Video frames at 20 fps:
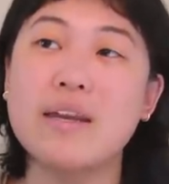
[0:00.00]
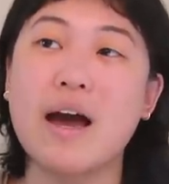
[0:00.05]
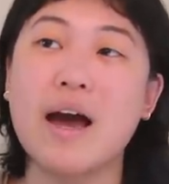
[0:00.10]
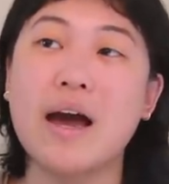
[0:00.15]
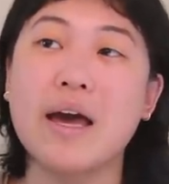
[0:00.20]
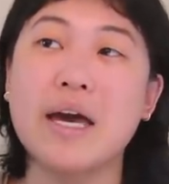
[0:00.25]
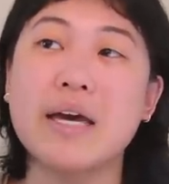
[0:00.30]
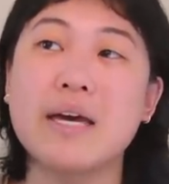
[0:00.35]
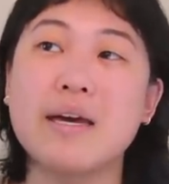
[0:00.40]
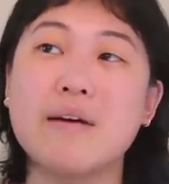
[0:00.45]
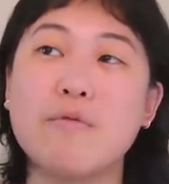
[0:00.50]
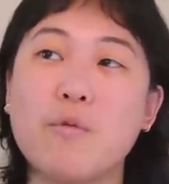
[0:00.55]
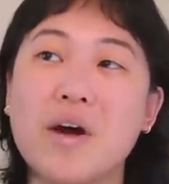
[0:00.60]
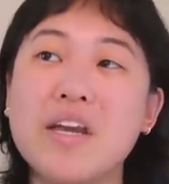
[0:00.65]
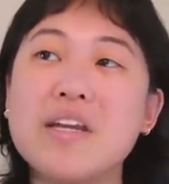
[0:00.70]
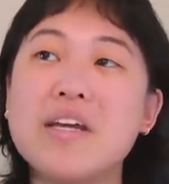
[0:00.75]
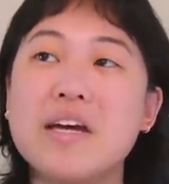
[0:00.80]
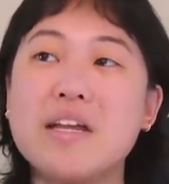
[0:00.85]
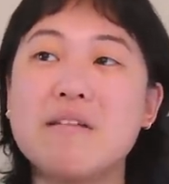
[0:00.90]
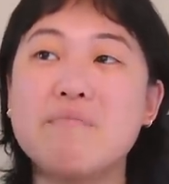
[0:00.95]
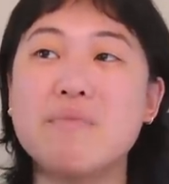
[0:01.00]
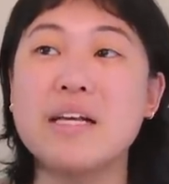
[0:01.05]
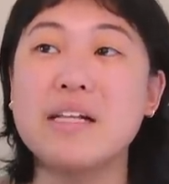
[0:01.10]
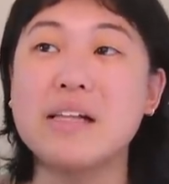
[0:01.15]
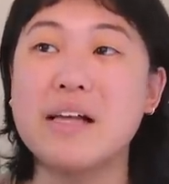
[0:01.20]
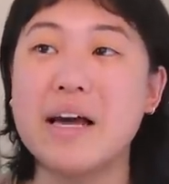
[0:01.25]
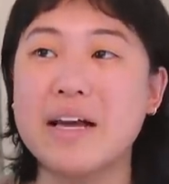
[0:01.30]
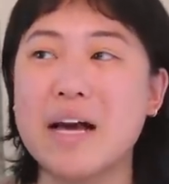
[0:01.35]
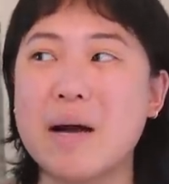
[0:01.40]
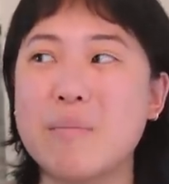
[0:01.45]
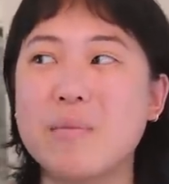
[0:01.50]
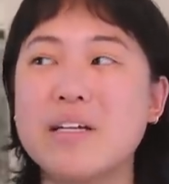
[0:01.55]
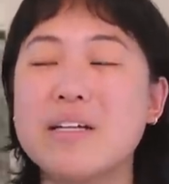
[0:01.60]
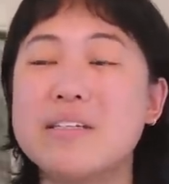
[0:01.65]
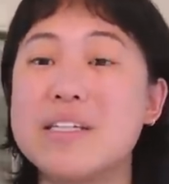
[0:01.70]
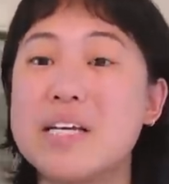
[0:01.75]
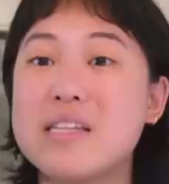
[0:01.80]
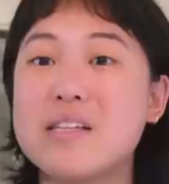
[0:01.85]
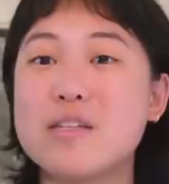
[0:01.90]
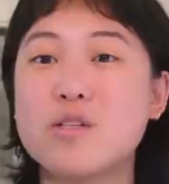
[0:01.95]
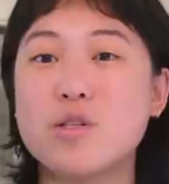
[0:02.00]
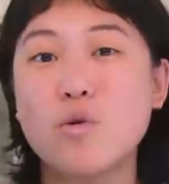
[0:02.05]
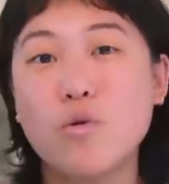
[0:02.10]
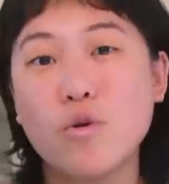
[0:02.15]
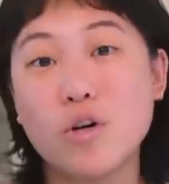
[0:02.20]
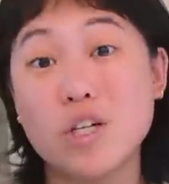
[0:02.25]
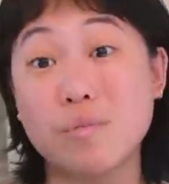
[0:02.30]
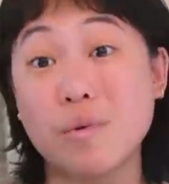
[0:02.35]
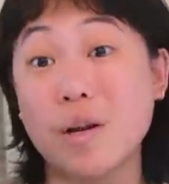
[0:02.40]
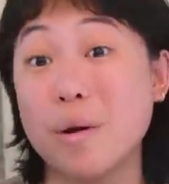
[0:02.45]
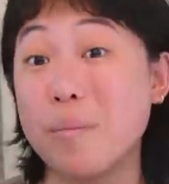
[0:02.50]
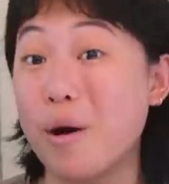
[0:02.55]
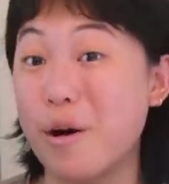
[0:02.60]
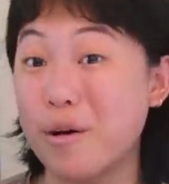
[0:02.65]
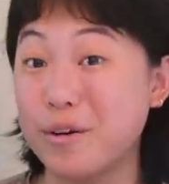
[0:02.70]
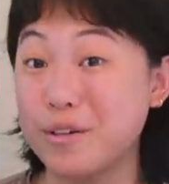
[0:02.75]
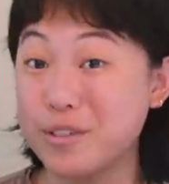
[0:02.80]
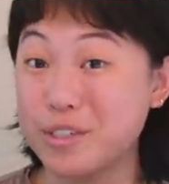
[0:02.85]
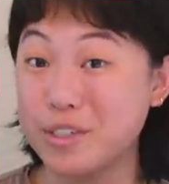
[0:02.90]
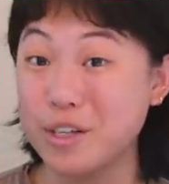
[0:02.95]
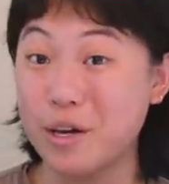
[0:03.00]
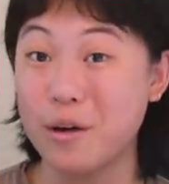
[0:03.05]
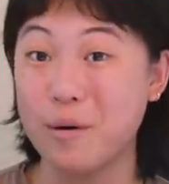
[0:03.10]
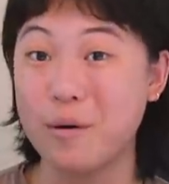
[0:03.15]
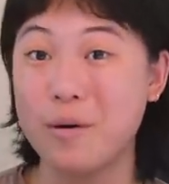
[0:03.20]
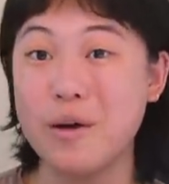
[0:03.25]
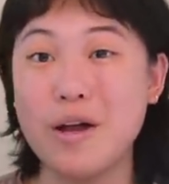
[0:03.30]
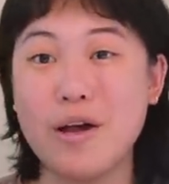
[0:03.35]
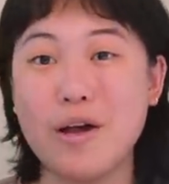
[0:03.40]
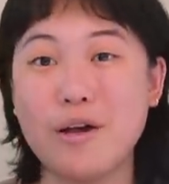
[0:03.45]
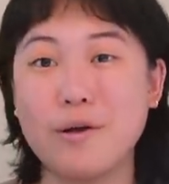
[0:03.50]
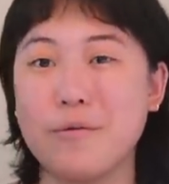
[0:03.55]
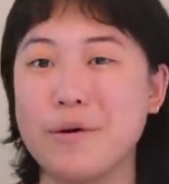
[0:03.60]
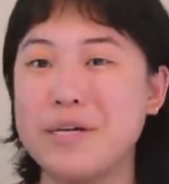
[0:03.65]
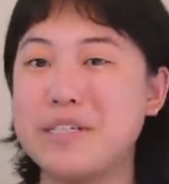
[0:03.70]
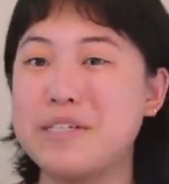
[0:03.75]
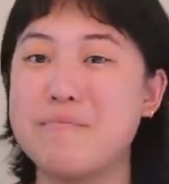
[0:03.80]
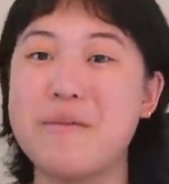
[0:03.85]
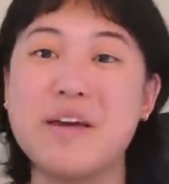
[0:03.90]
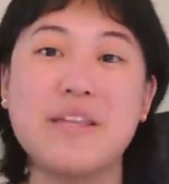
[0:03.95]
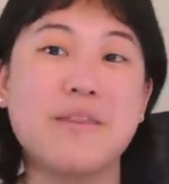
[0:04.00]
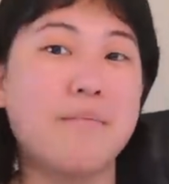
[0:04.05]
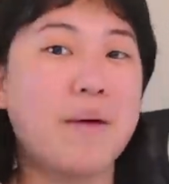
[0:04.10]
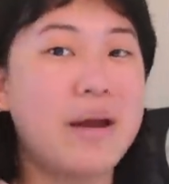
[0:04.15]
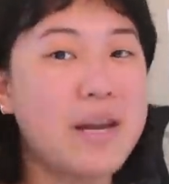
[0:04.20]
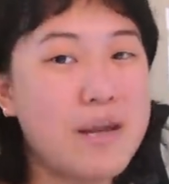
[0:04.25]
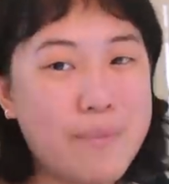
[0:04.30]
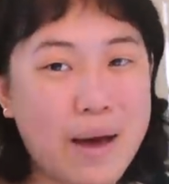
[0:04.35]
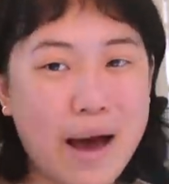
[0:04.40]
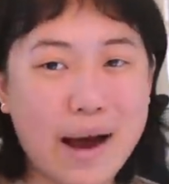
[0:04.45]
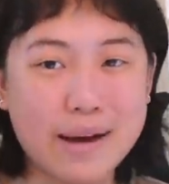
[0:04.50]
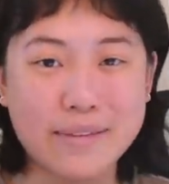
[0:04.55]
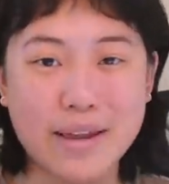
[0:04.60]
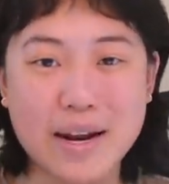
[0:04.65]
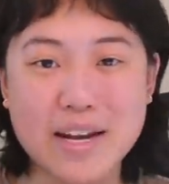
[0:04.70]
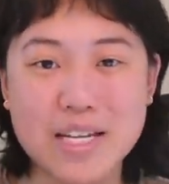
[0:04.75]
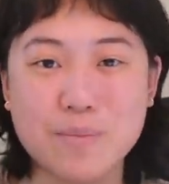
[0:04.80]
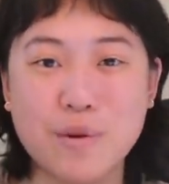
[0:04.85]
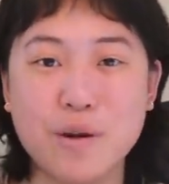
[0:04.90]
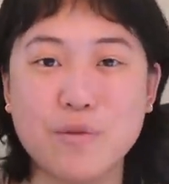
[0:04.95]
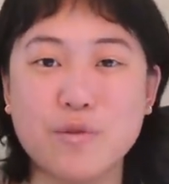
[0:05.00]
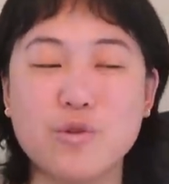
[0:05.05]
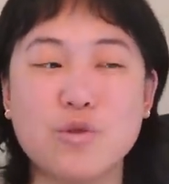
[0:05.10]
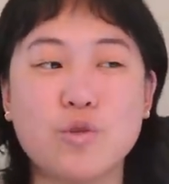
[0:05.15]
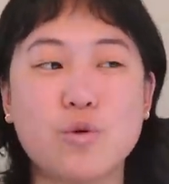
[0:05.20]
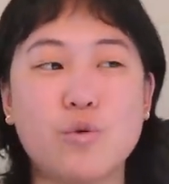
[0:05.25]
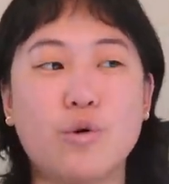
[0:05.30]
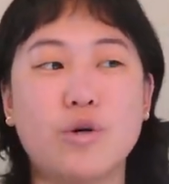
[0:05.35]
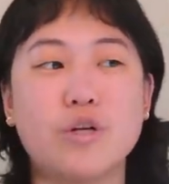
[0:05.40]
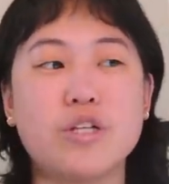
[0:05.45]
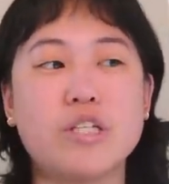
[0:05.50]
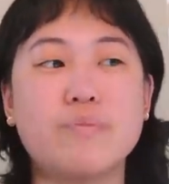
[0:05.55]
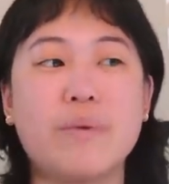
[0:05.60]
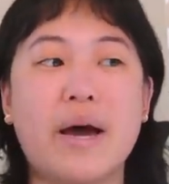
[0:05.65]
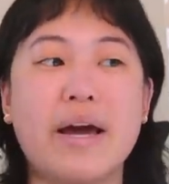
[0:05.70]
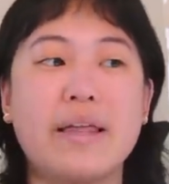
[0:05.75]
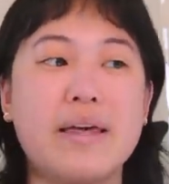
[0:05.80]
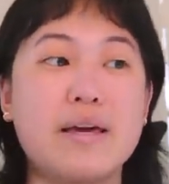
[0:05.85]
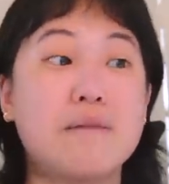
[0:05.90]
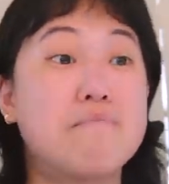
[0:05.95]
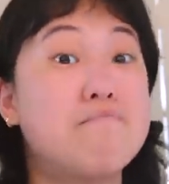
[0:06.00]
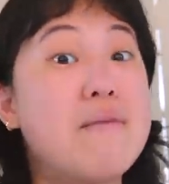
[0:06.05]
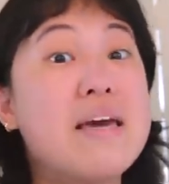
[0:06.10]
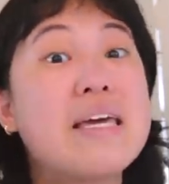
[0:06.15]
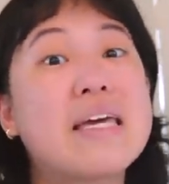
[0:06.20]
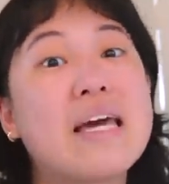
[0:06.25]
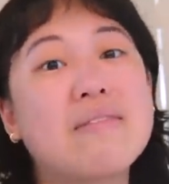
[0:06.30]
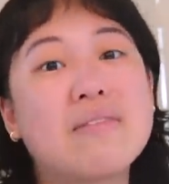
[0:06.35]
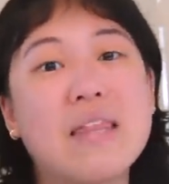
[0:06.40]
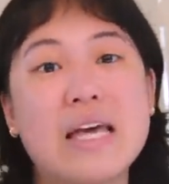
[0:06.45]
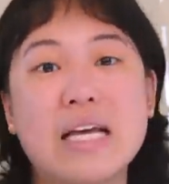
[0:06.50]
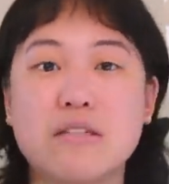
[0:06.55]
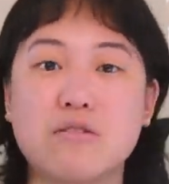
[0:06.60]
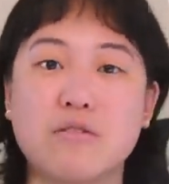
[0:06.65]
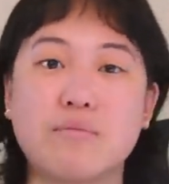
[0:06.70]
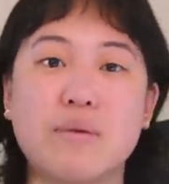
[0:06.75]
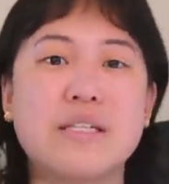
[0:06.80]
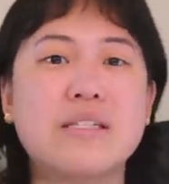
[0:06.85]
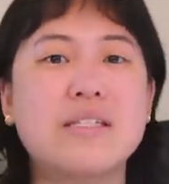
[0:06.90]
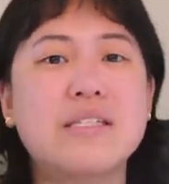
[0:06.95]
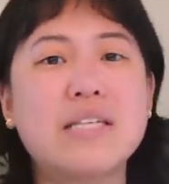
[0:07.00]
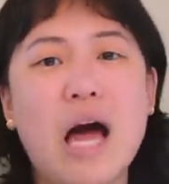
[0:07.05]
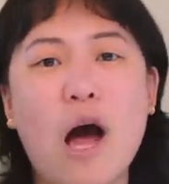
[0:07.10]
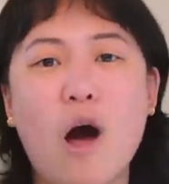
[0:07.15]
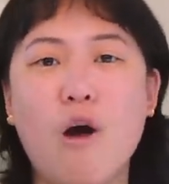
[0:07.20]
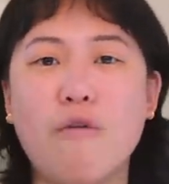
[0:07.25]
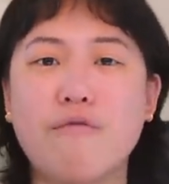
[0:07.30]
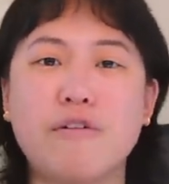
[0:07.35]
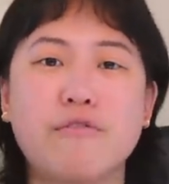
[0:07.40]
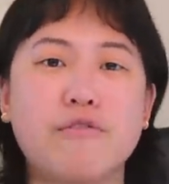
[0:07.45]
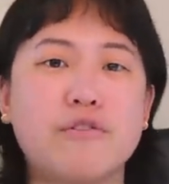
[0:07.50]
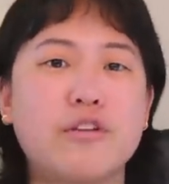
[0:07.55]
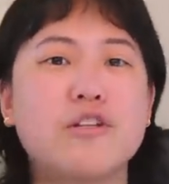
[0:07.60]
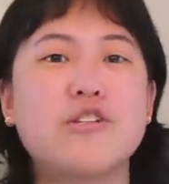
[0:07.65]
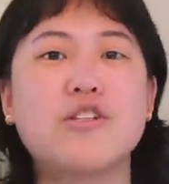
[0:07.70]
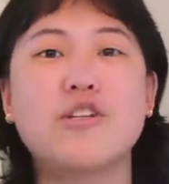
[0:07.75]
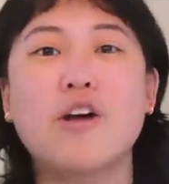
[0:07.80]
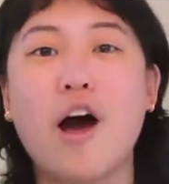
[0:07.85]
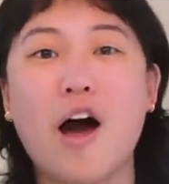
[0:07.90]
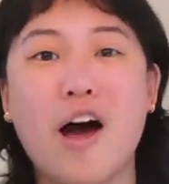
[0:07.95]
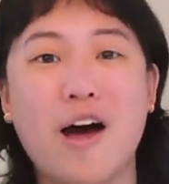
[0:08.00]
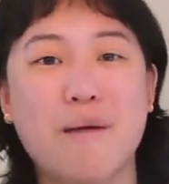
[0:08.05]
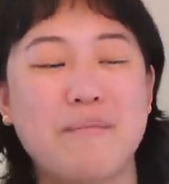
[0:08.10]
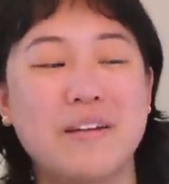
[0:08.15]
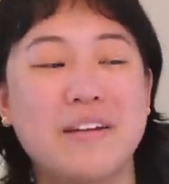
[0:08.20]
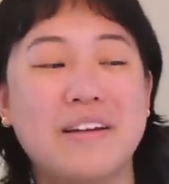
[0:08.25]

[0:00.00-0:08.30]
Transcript: I went in being like, I'm gonna take this course, but I'm also going to make the money back that I spent on this course by like making things for myself and for the shop.